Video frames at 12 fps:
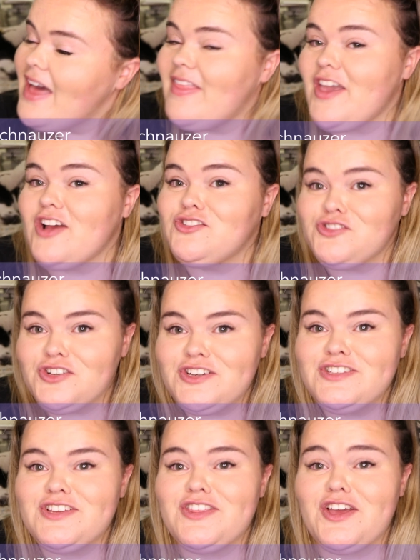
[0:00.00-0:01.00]
they are
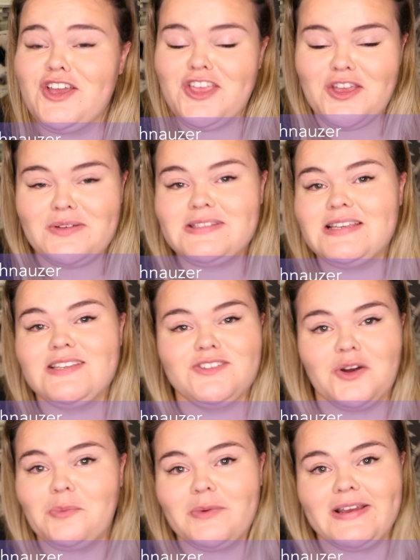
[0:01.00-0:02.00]
just the cutest
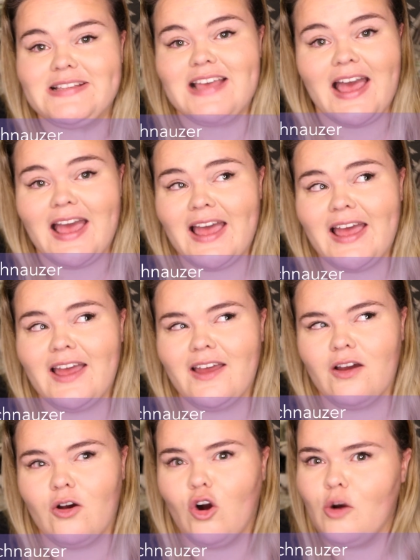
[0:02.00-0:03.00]
dog breeds
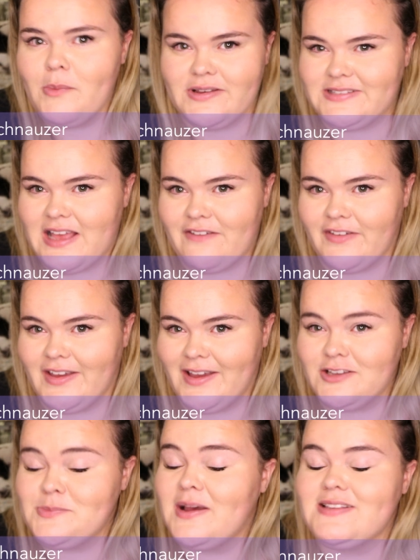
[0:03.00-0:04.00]
almost ever. I
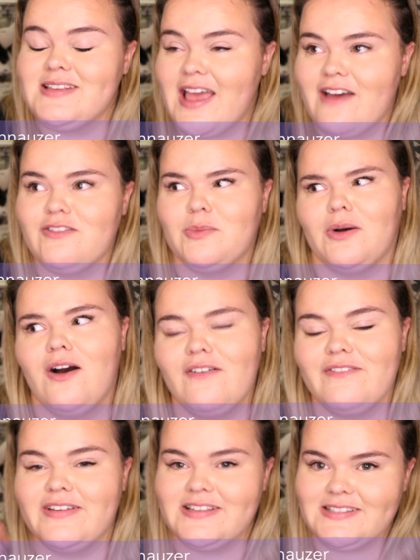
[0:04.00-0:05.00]
was about to say ever, but
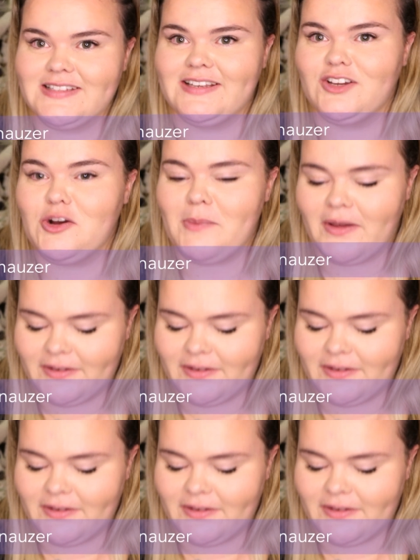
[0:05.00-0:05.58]
obviously, come on.